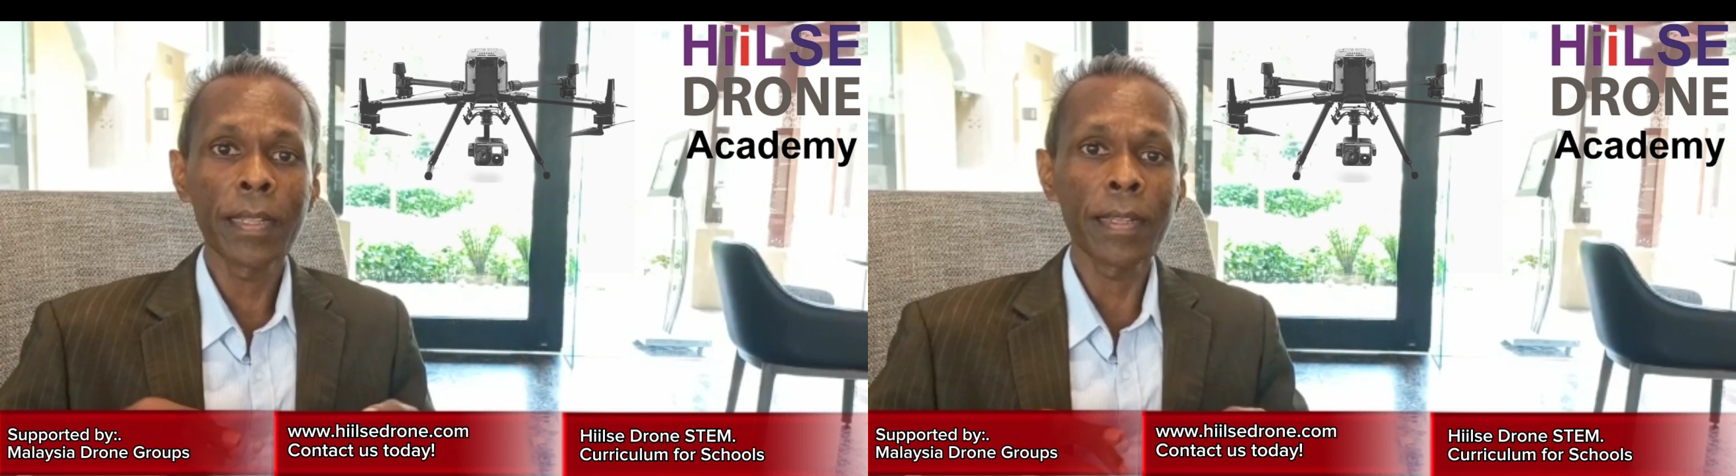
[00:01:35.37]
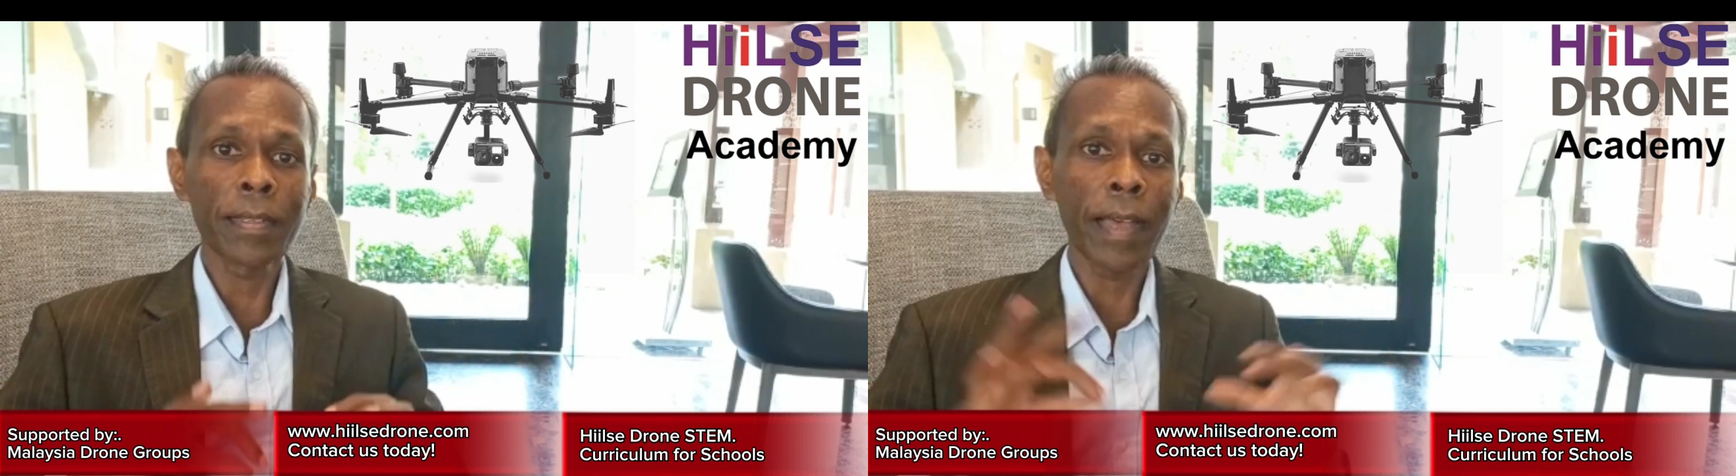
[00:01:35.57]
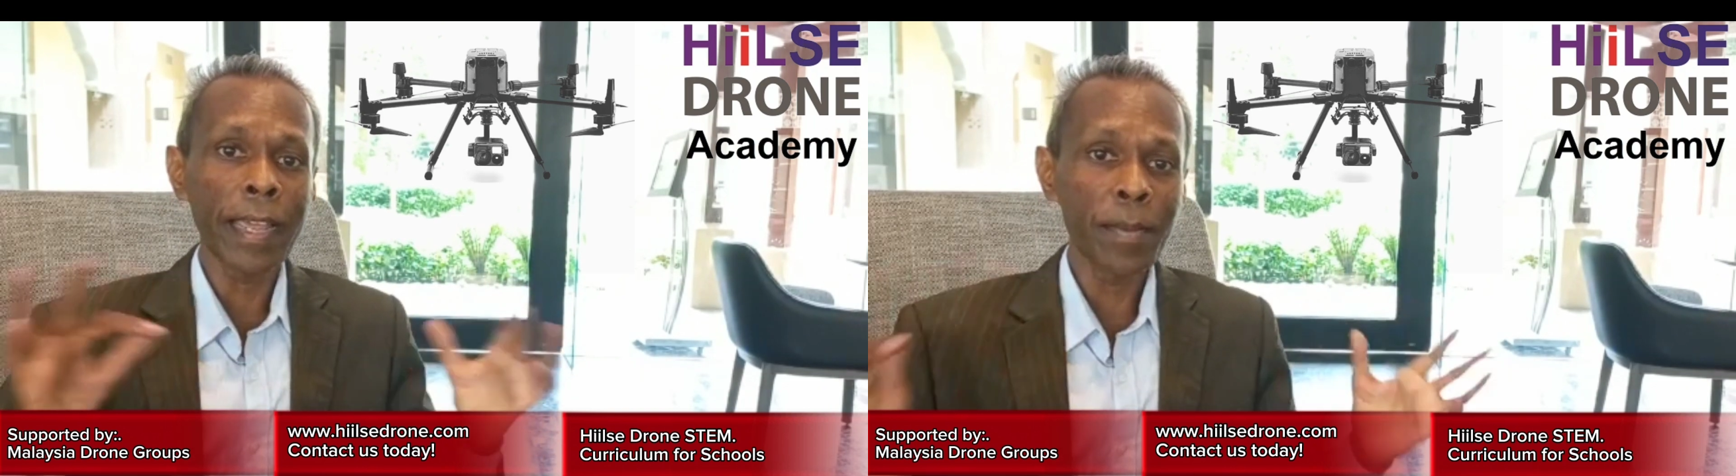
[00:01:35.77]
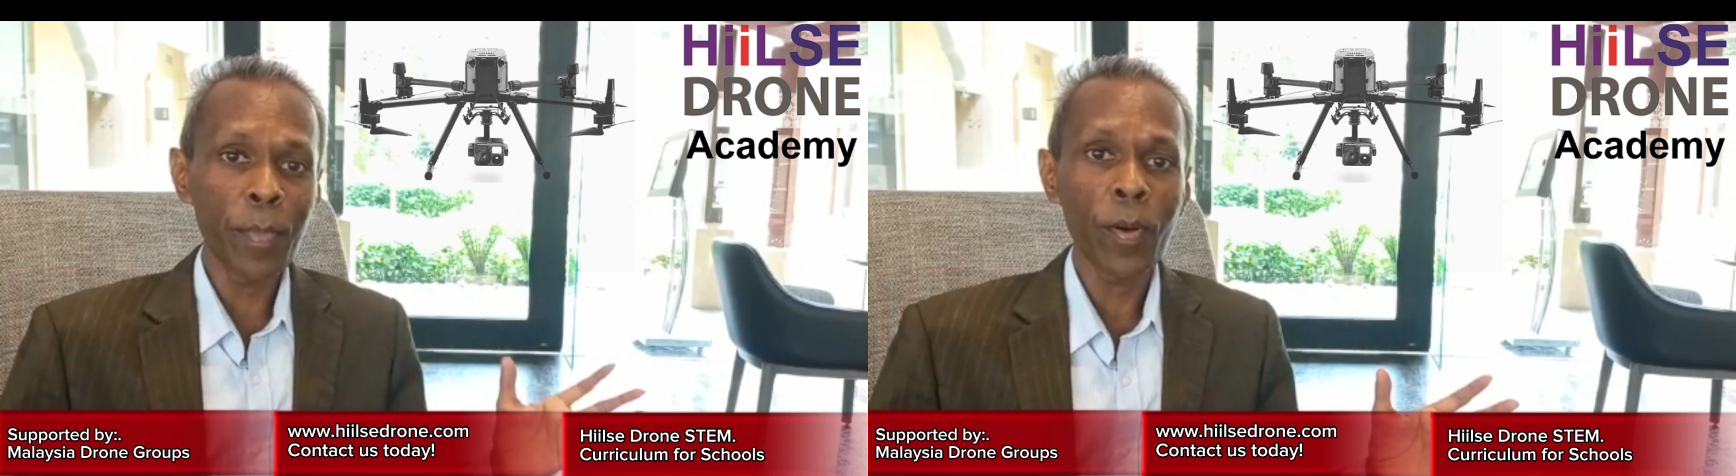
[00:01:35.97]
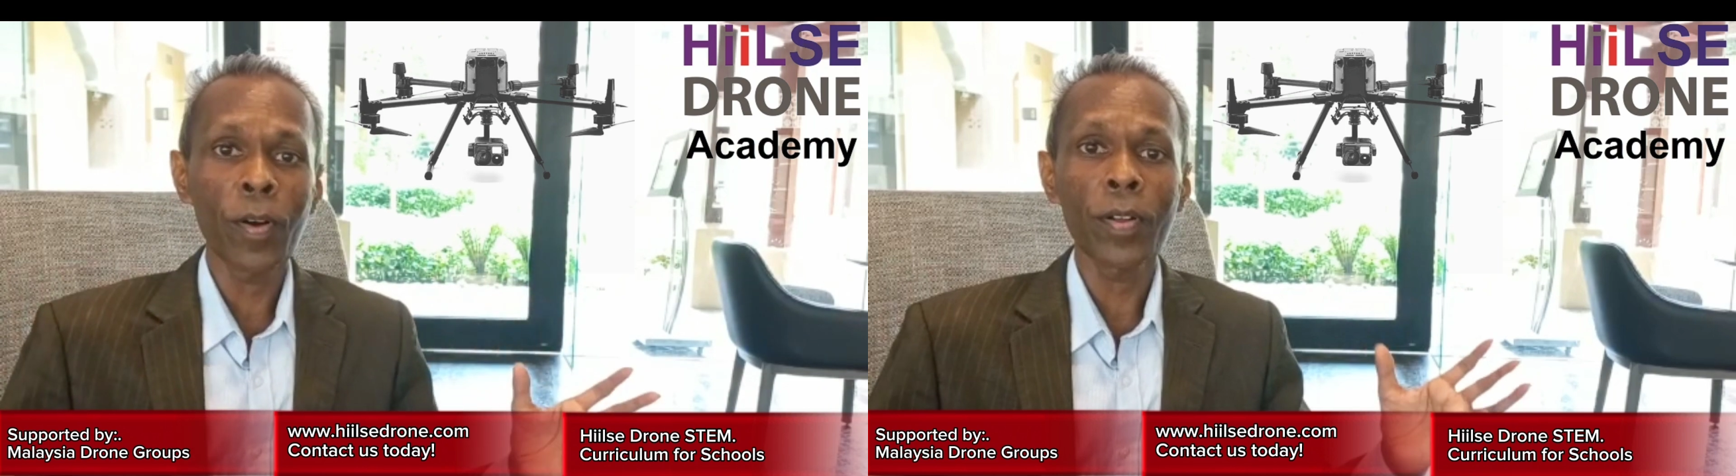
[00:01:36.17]
the
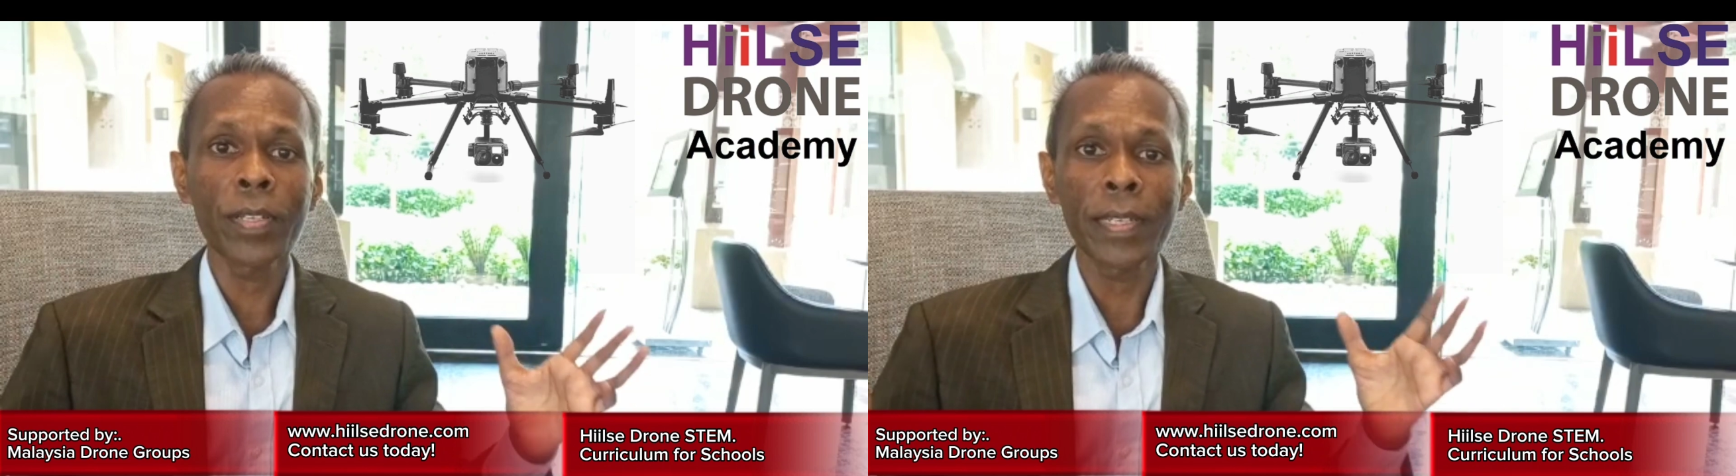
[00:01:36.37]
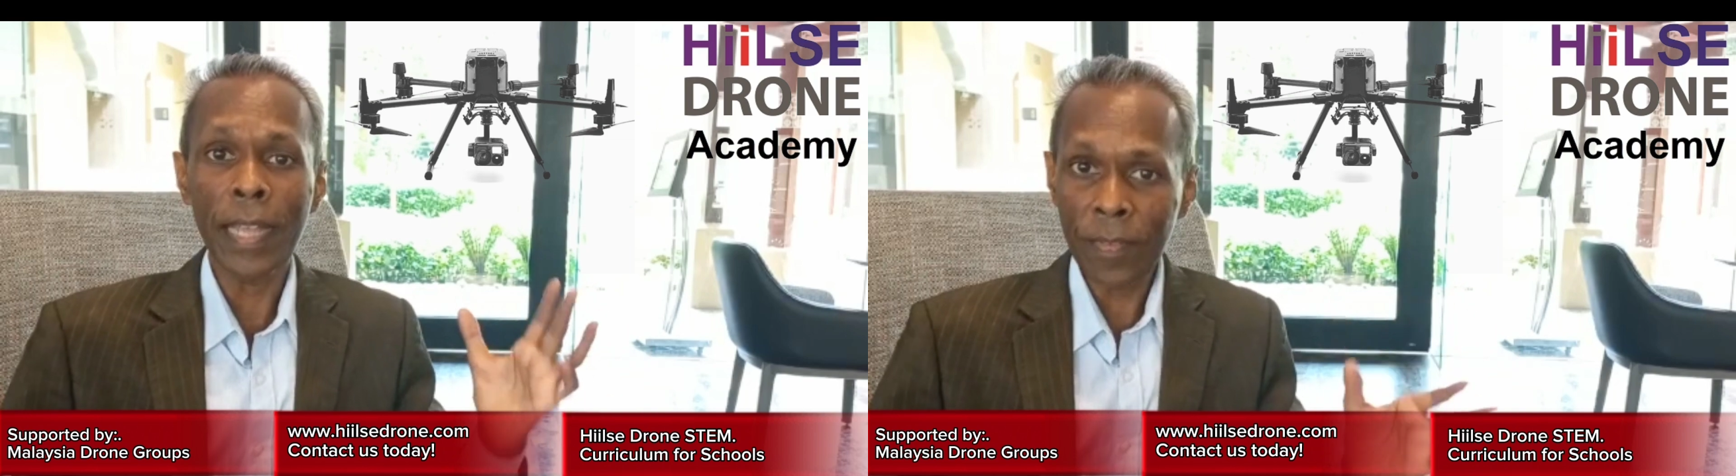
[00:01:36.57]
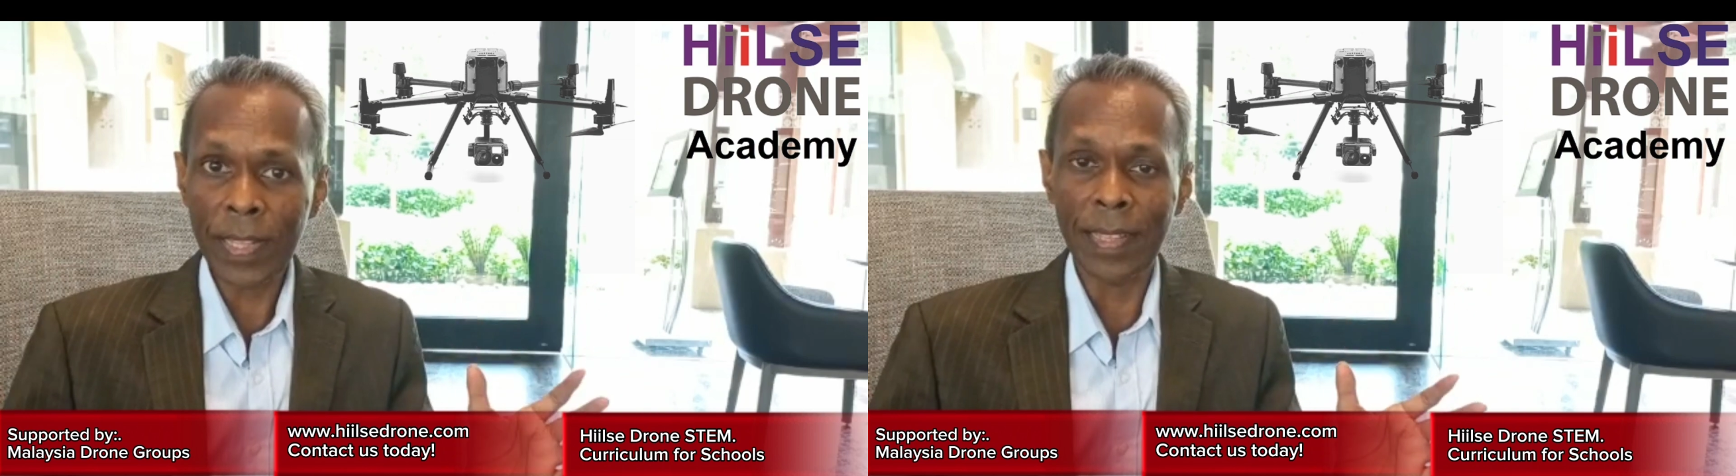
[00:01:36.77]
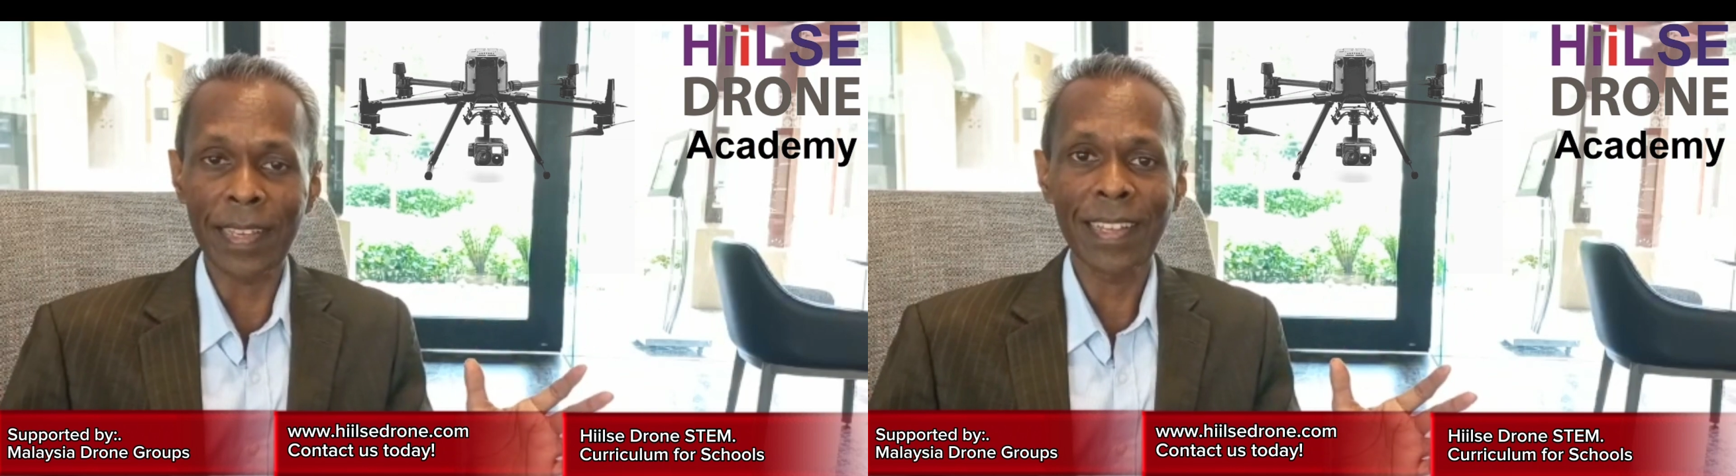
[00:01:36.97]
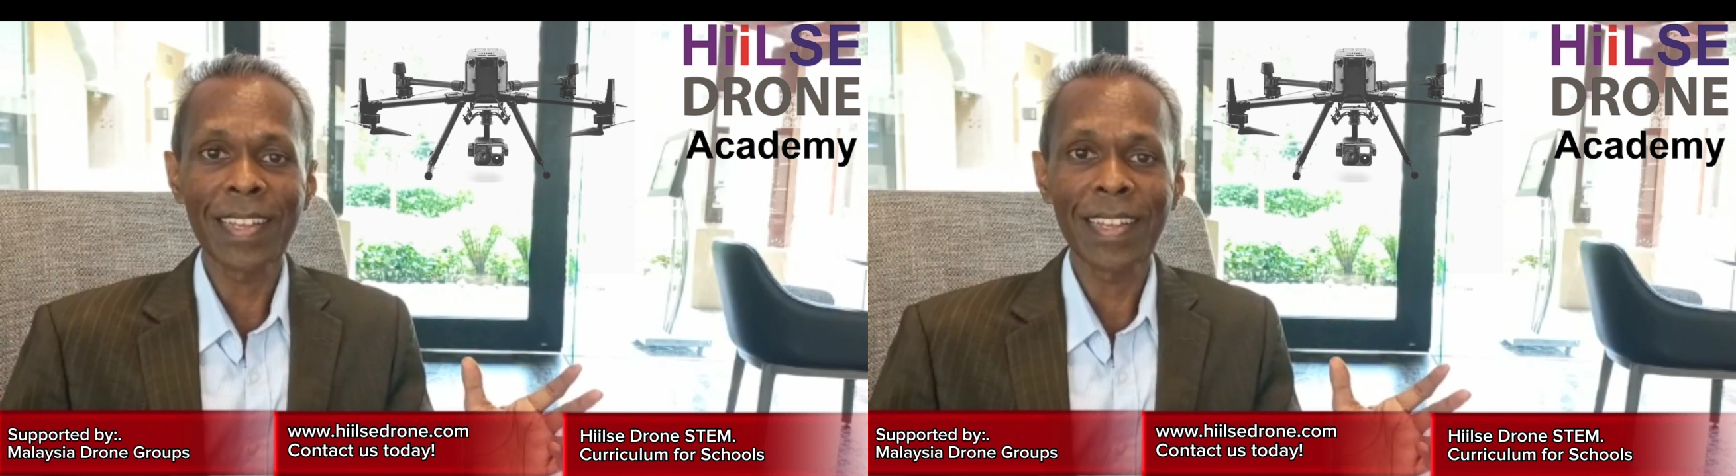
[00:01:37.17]
signboards and everything.